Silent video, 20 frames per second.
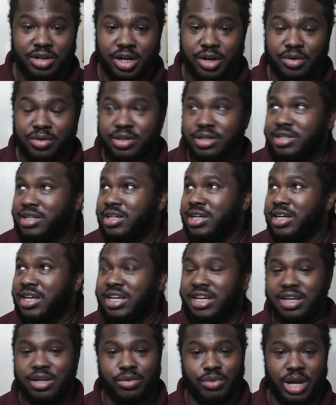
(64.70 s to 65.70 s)
know,
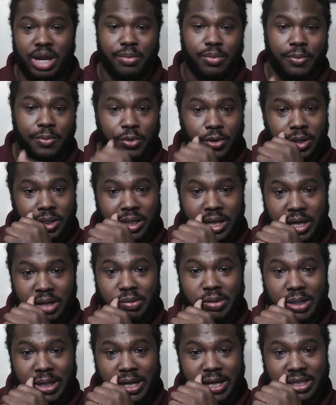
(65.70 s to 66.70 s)
Ian Rapoport and all
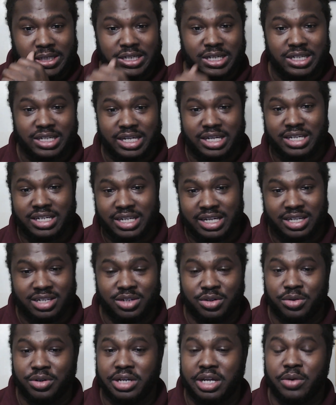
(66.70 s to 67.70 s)
them guys, they
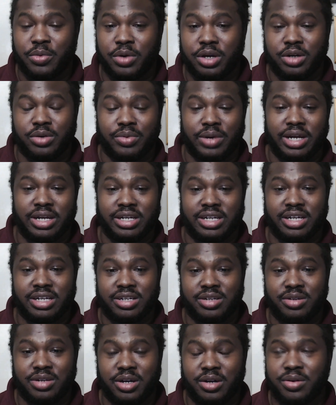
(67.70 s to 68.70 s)
doing their work right now,
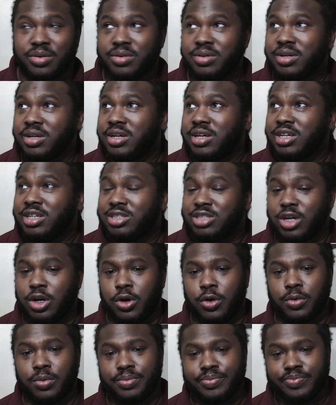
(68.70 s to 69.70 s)
you know.
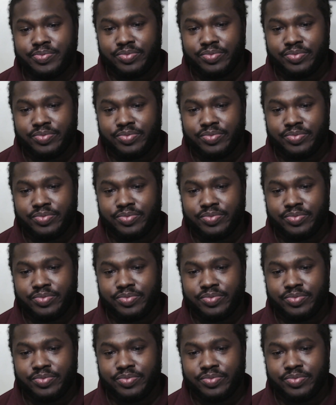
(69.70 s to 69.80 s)
So,